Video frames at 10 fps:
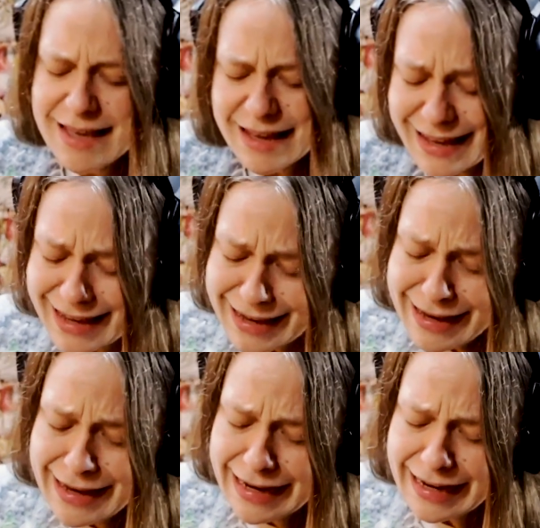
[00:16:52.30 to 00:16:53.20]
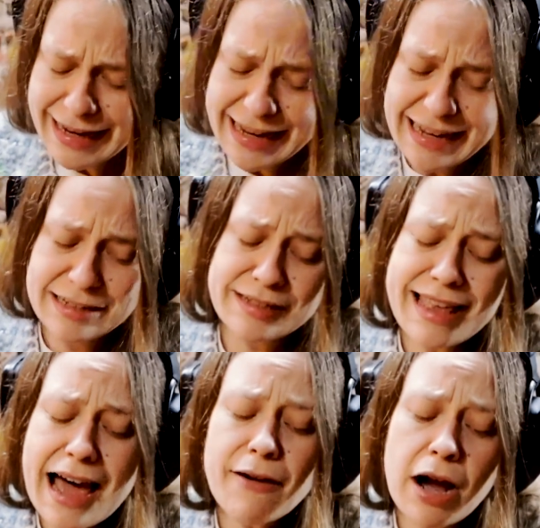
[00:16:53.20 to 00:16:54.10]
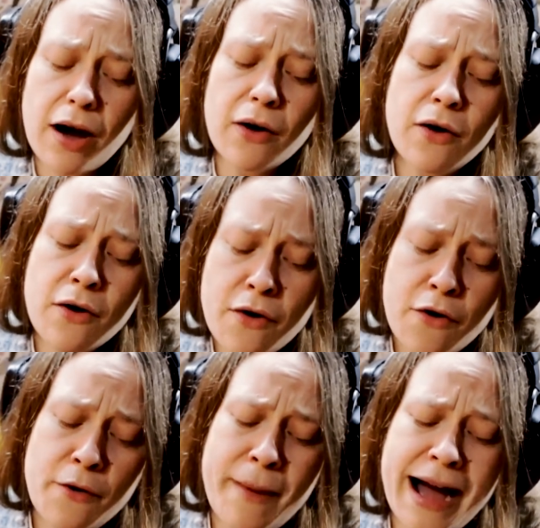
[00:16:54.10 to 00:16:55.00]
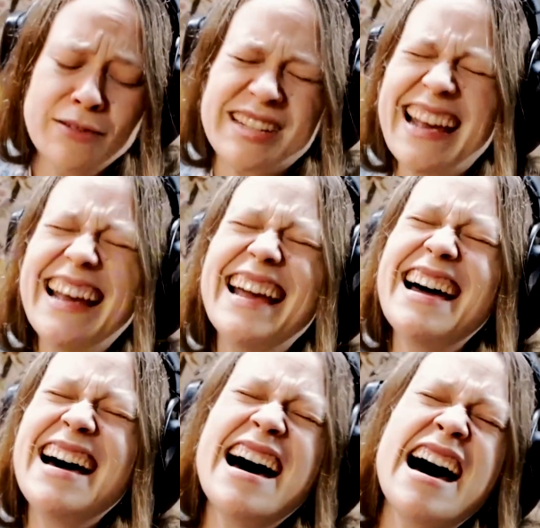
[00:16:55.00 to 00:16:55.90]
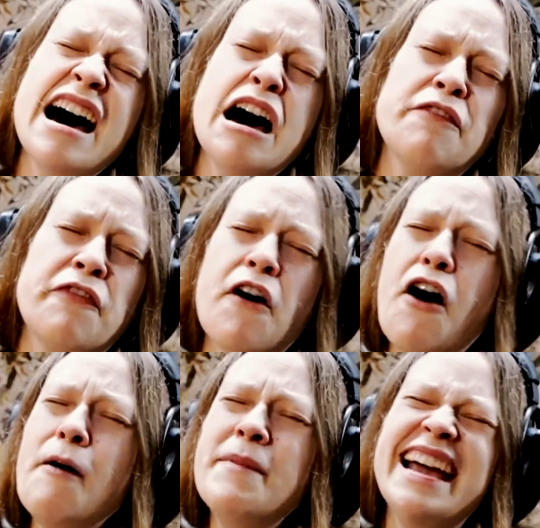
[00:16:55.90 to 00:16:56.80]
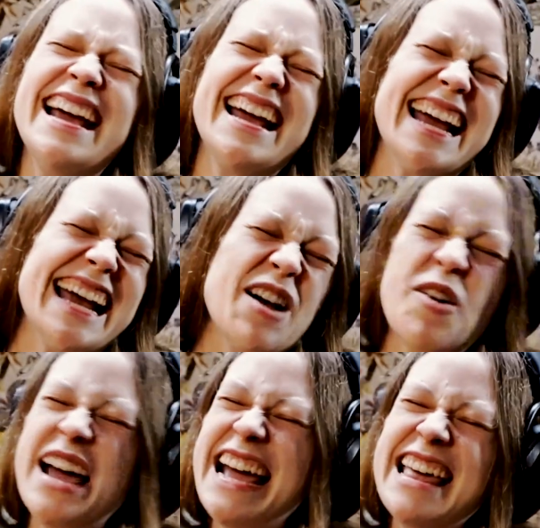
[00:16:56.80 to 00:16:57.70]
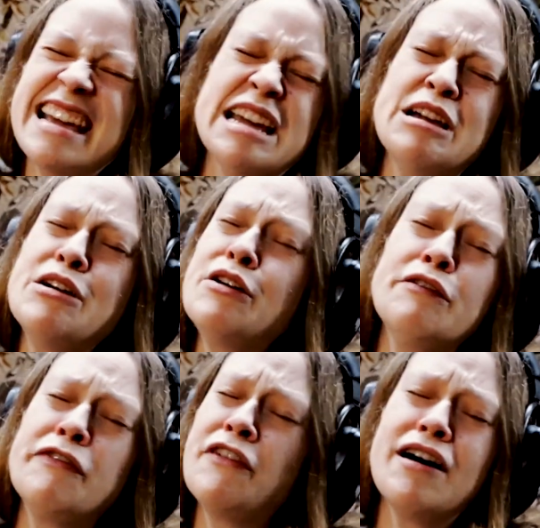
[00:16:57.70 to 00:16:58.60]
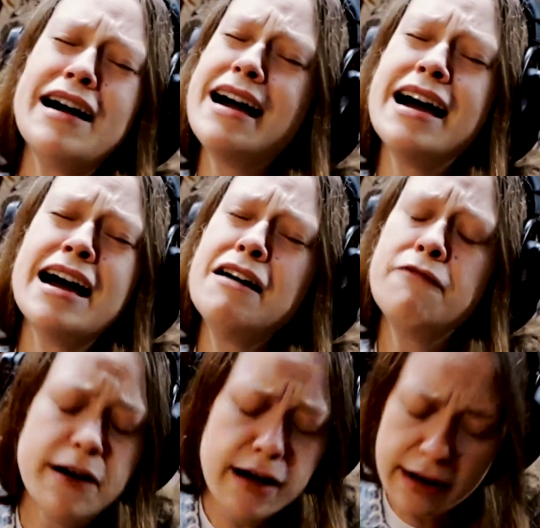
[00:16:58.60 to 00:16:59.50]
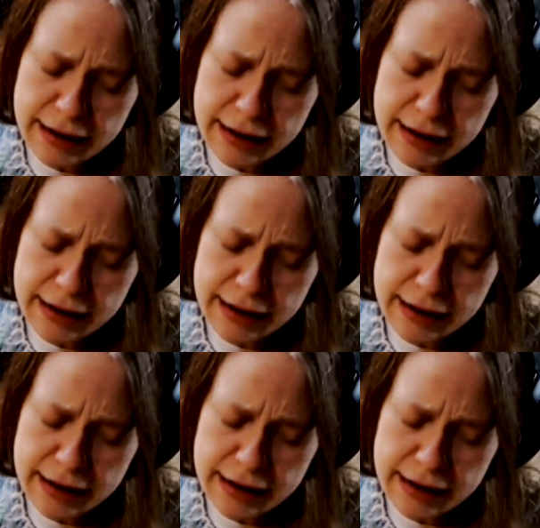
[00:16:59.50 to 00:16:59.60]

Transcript: Is there a home out here for me with you forever?